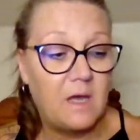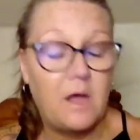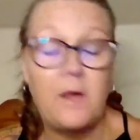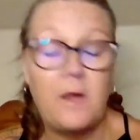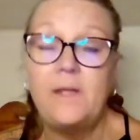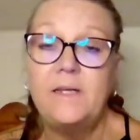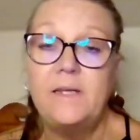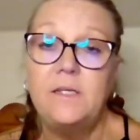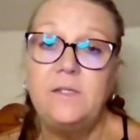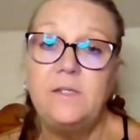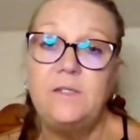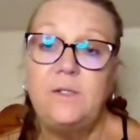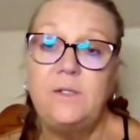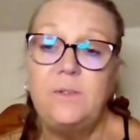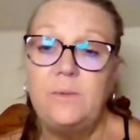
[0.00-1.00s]
All I can
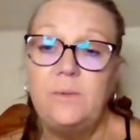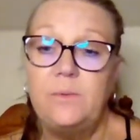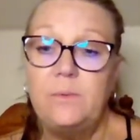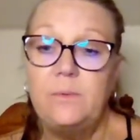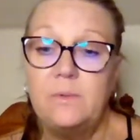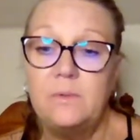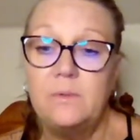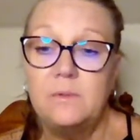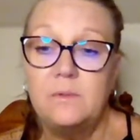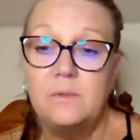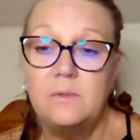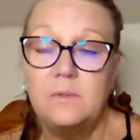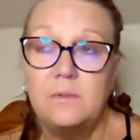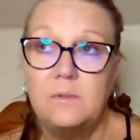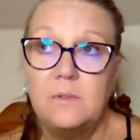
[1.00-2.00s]
do
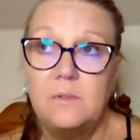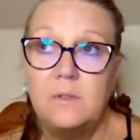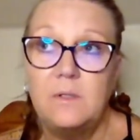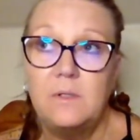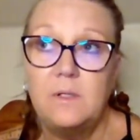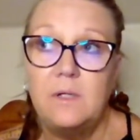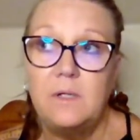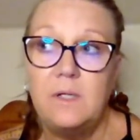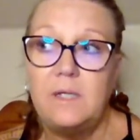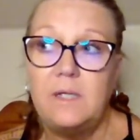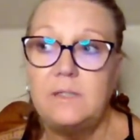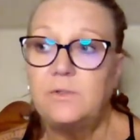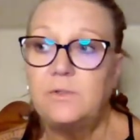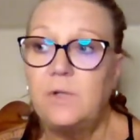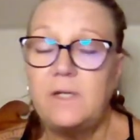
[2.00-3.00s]

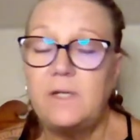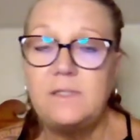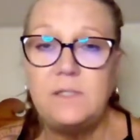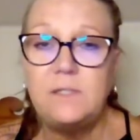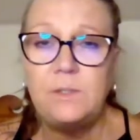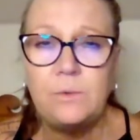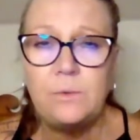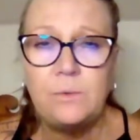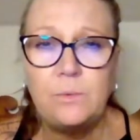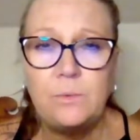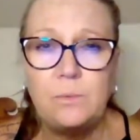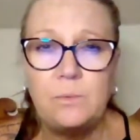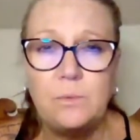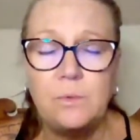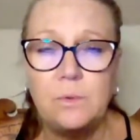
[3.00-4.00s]
is try
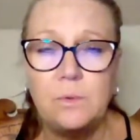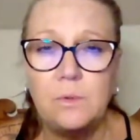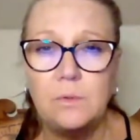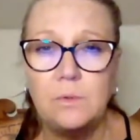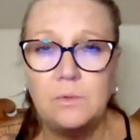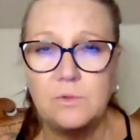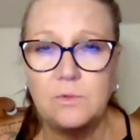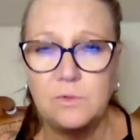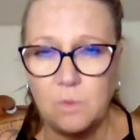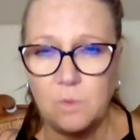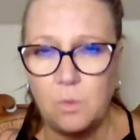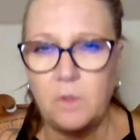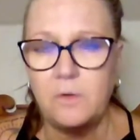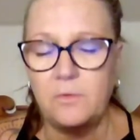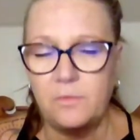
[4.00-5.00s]
to
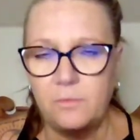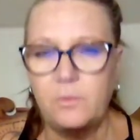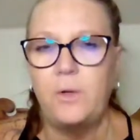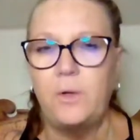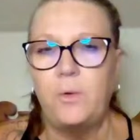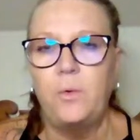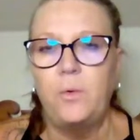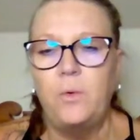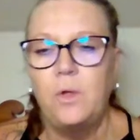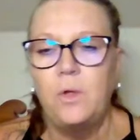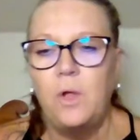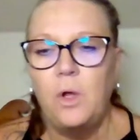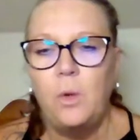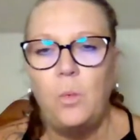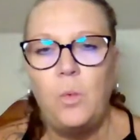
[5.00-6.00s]
sort through
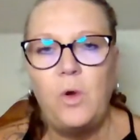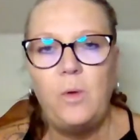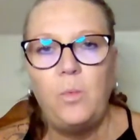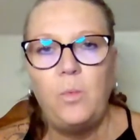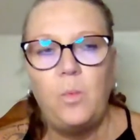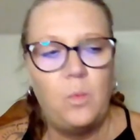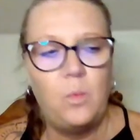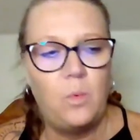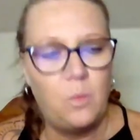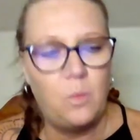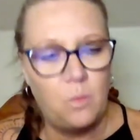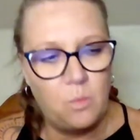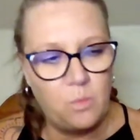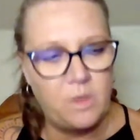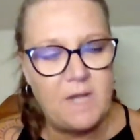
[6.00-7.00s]

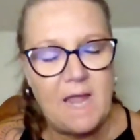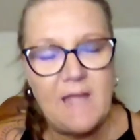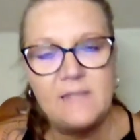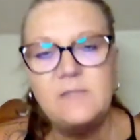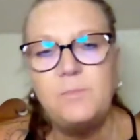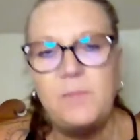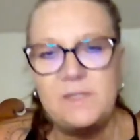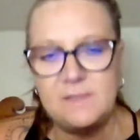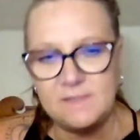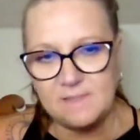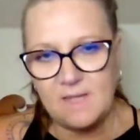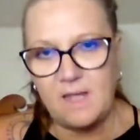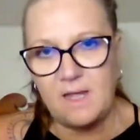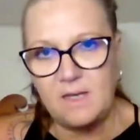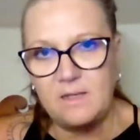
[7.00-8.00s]
what has been
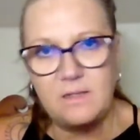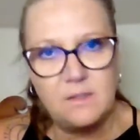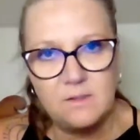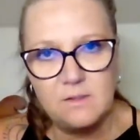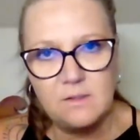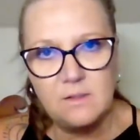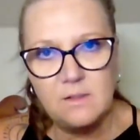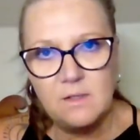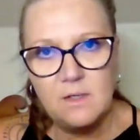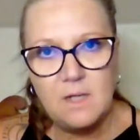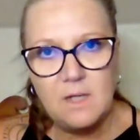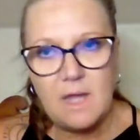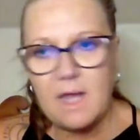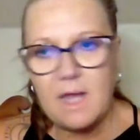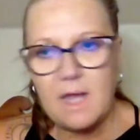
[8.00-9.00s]
said,
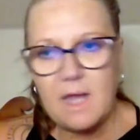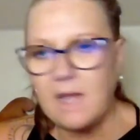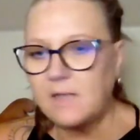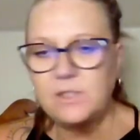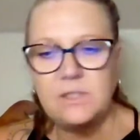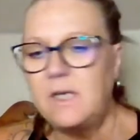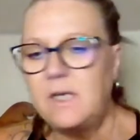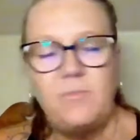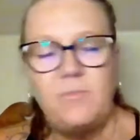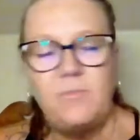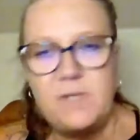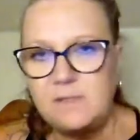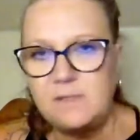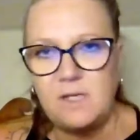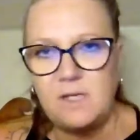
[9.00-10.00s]
actions that
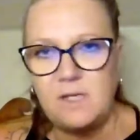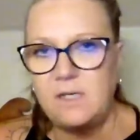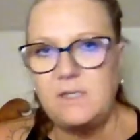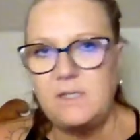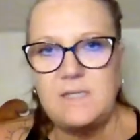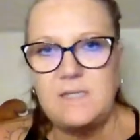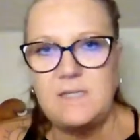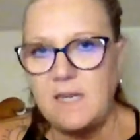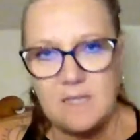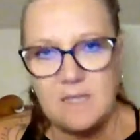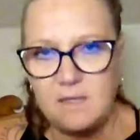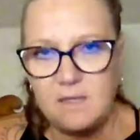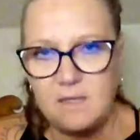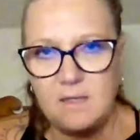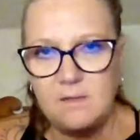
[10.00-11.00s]
have been done and
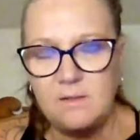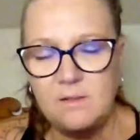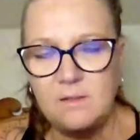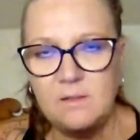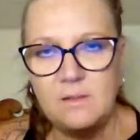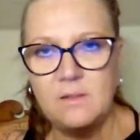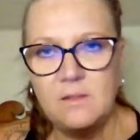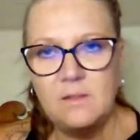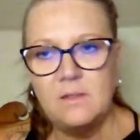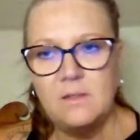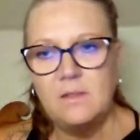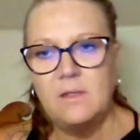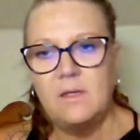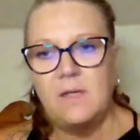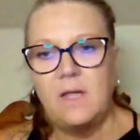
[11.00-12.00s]
taken,
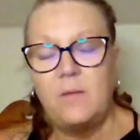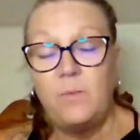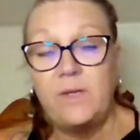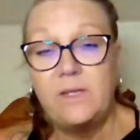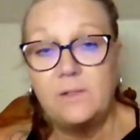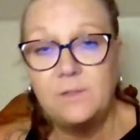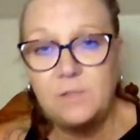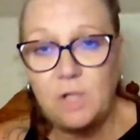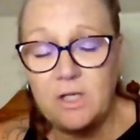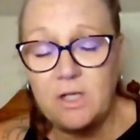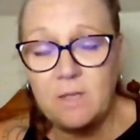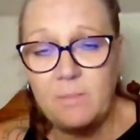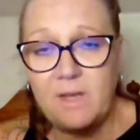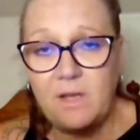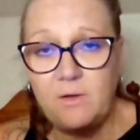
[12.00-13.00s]
and we can talk
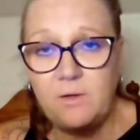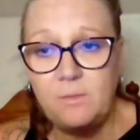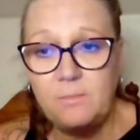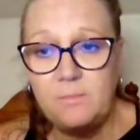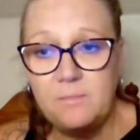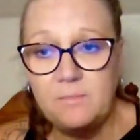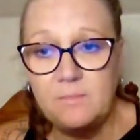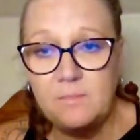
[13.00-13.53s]
about them,